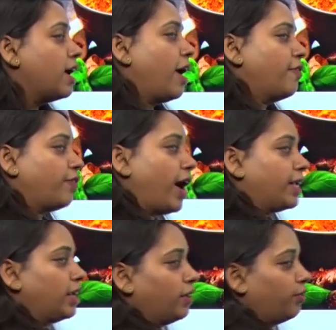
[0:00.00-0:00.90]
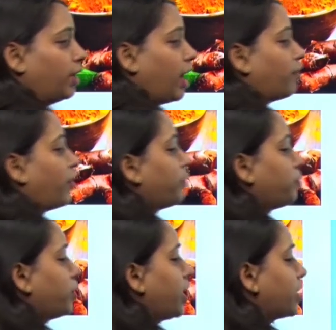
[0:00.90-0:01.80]
And finally, we have one
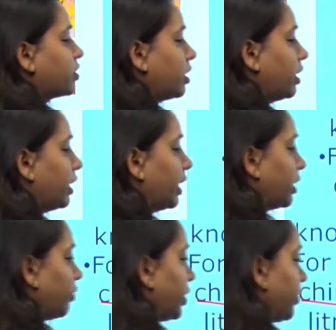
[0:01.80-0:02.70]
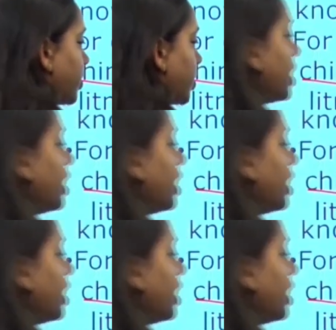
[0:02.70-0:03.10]
more natural indicator, which